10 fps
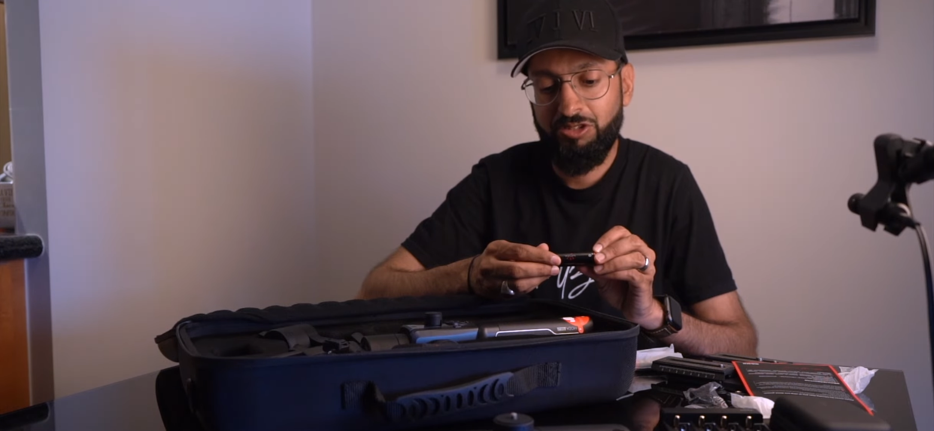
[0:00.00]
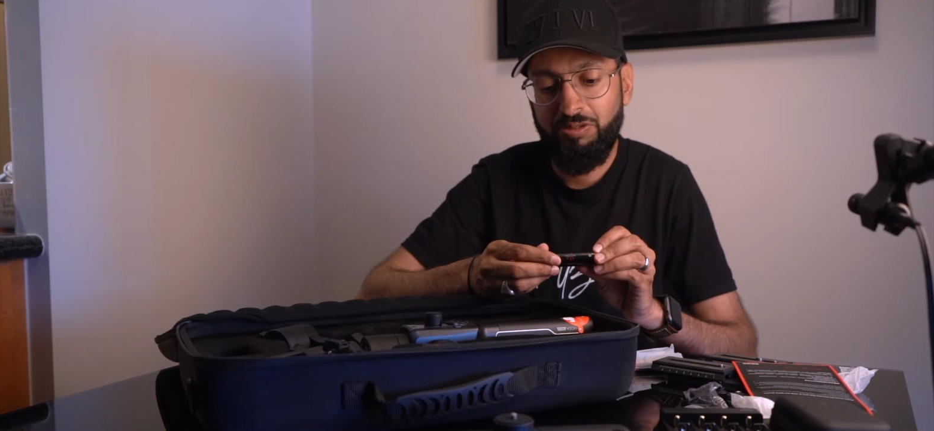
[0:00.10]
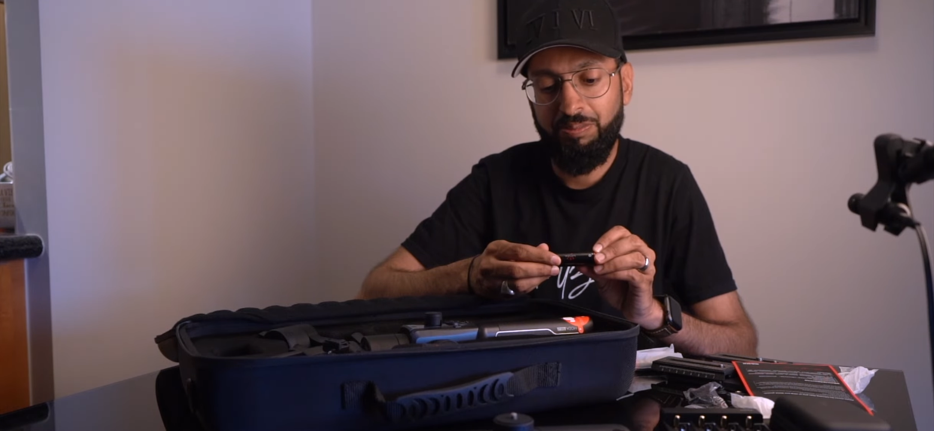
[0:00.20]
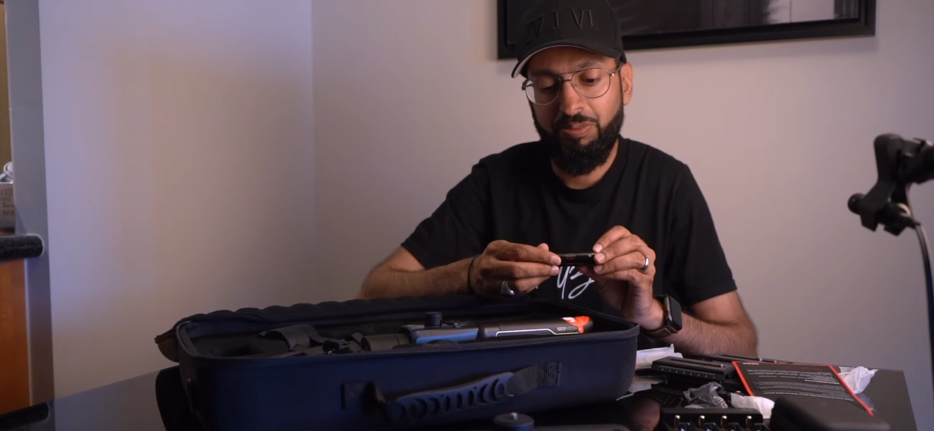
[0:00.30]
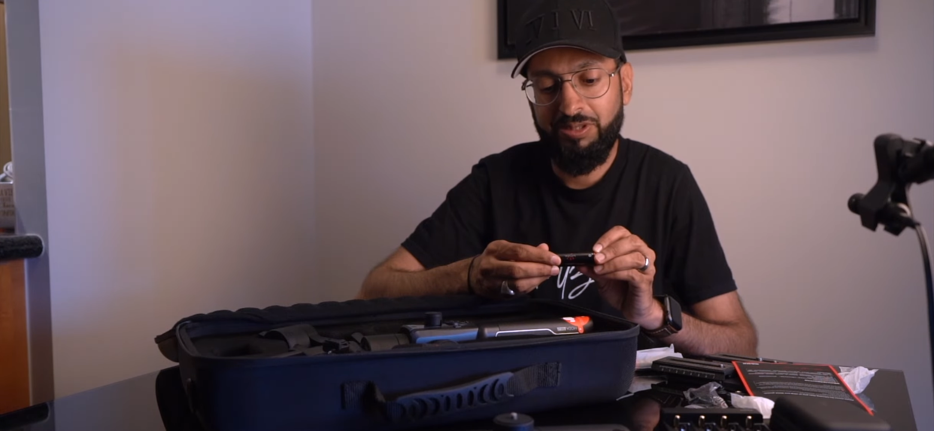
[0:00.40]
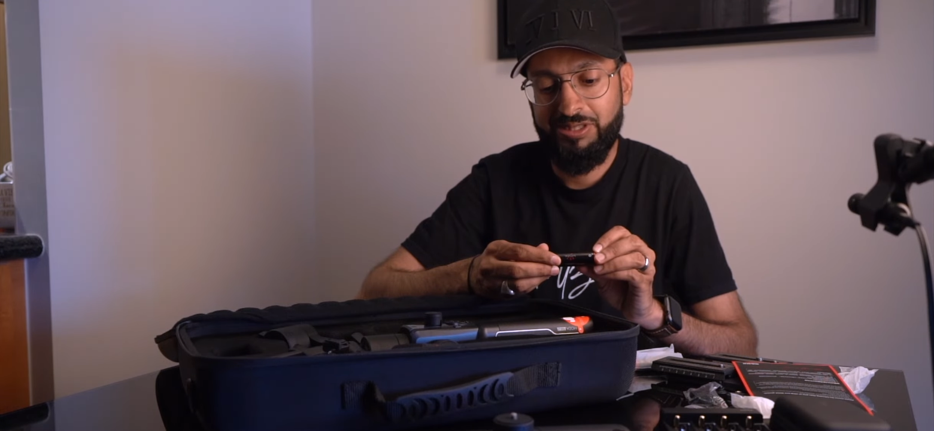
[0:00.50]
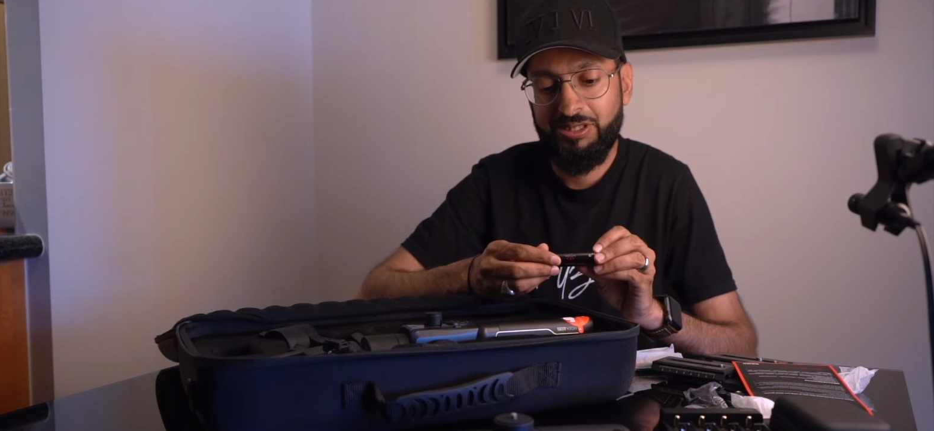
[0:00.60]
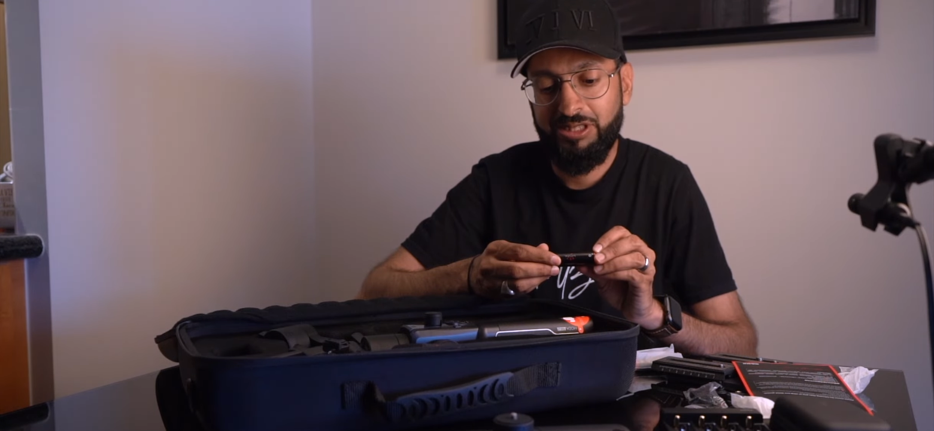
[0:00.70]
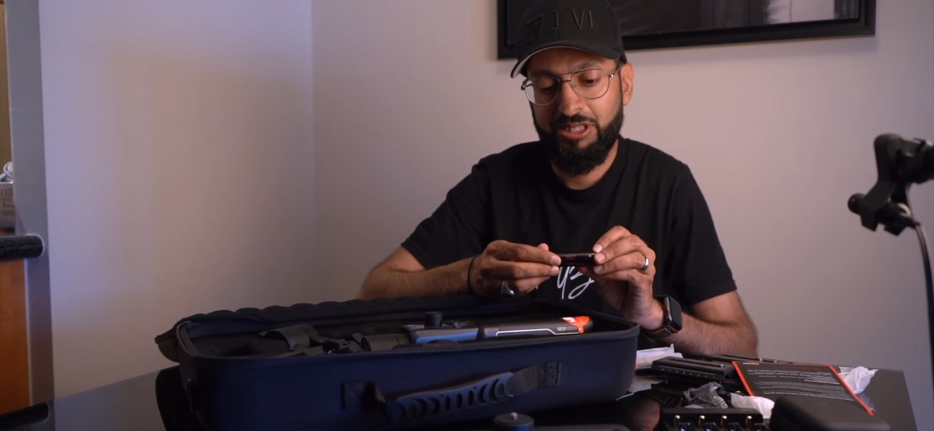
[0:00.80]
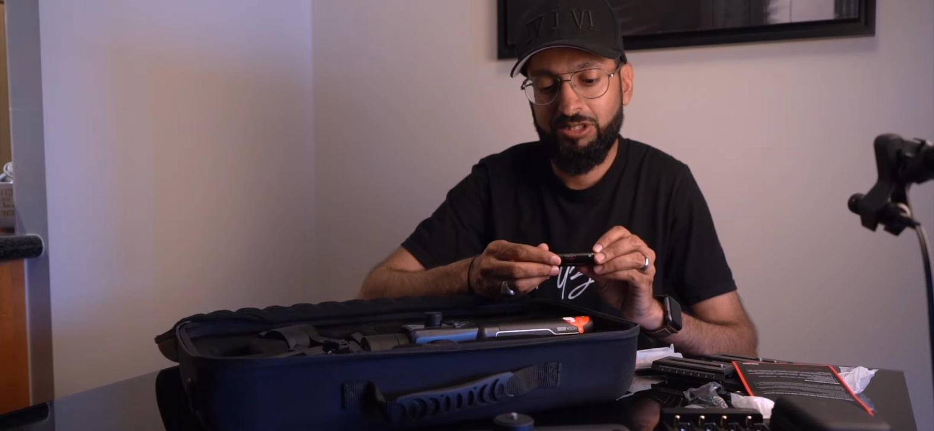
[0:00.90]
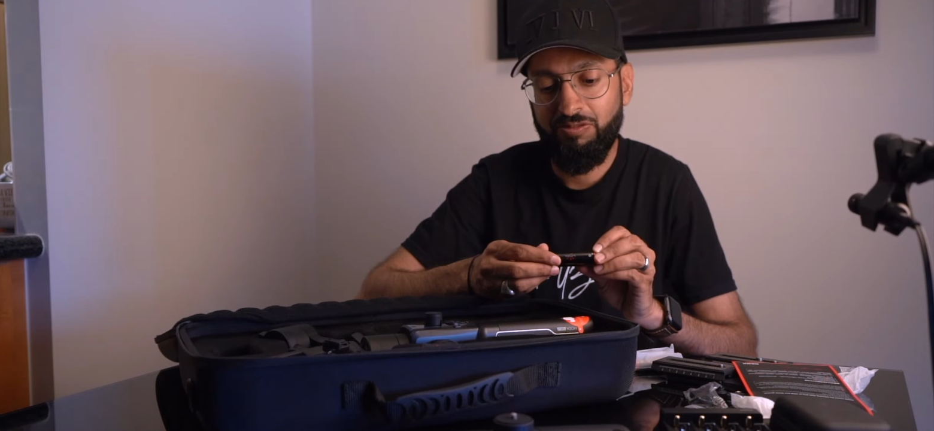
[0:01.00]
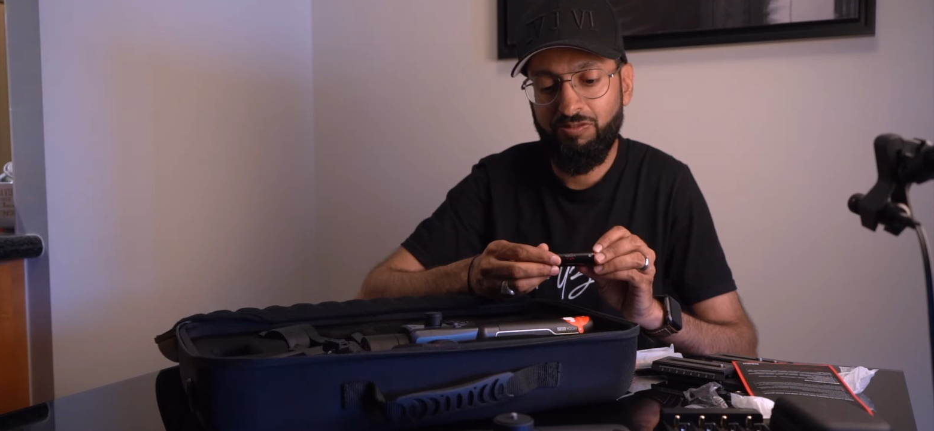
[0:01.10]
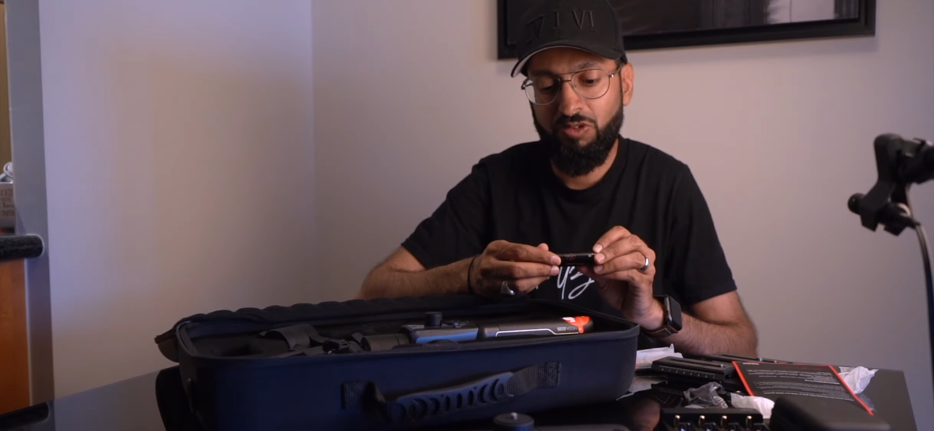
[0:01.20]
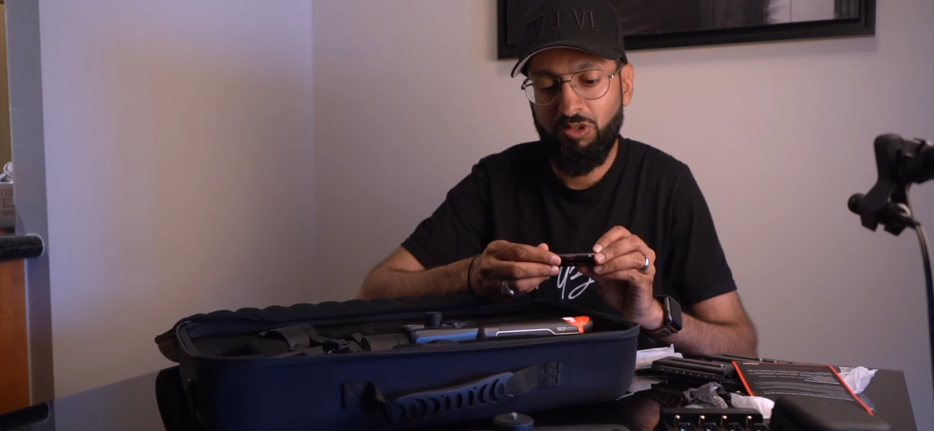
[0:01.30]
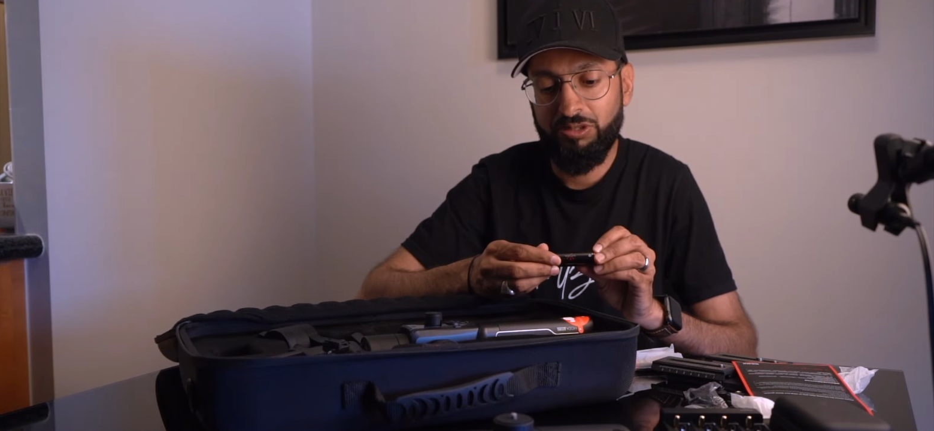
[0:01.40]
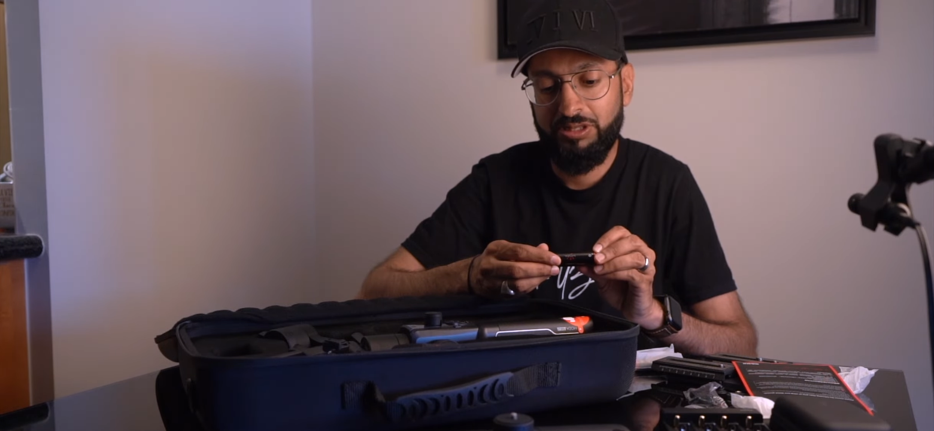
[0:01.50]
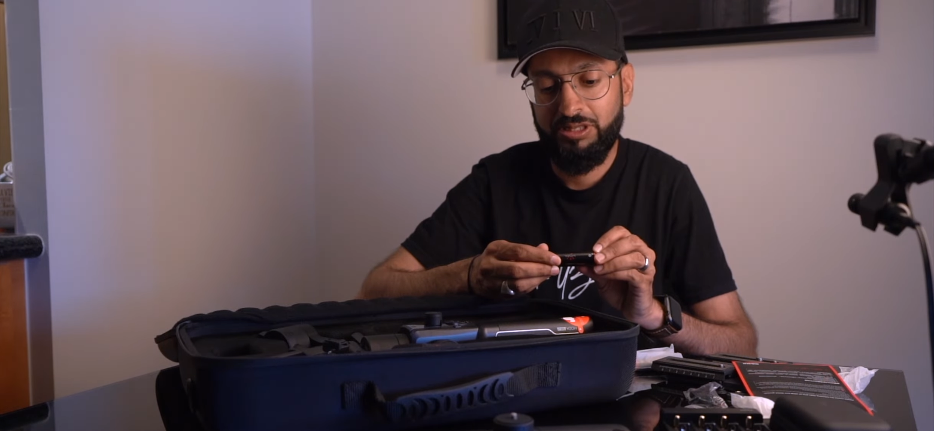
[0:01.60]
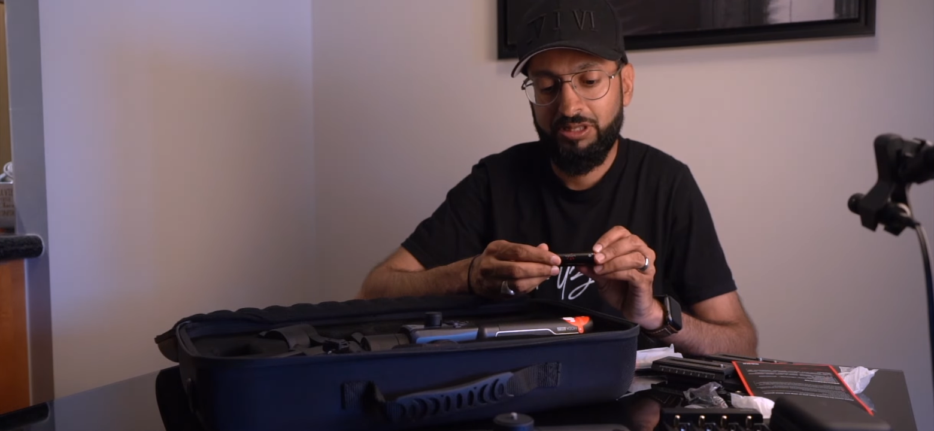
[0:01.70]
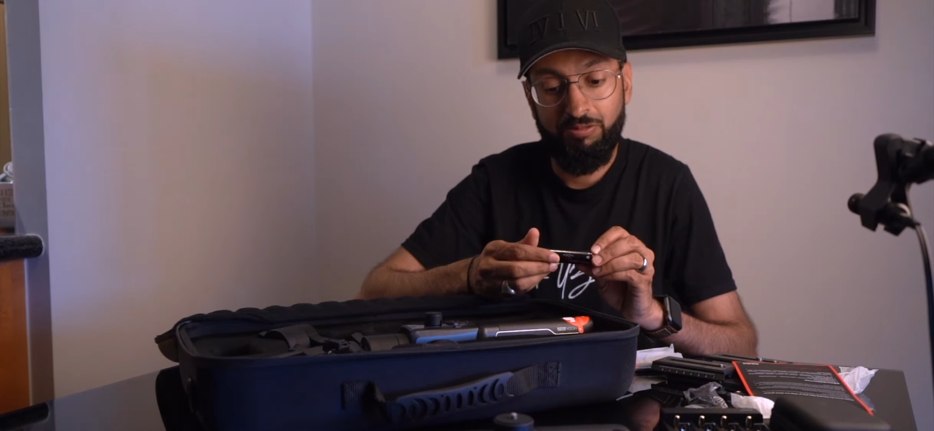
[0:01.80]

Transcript: 3.6 volt